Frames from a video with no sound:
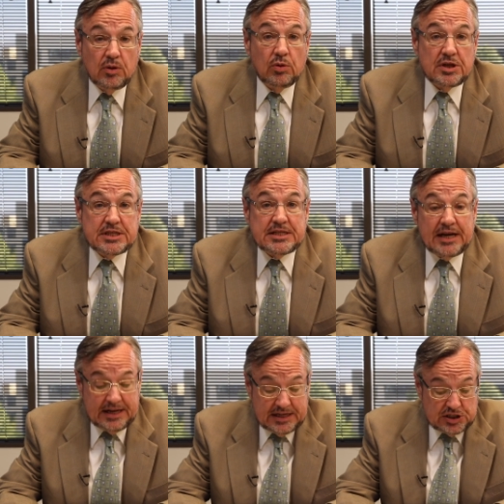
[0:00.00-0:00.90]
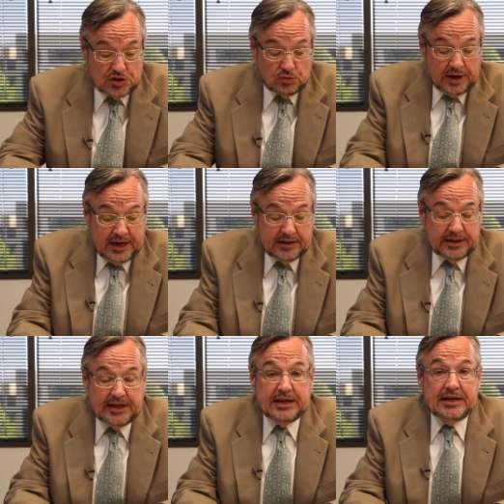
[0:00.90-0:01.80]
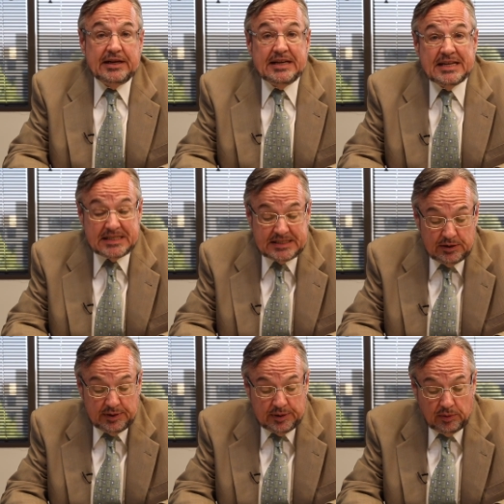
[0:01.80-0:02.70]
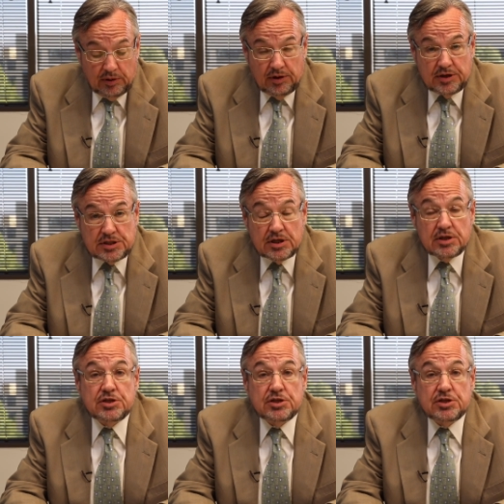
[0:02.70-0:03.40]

We're a society strangling in unnecessary words,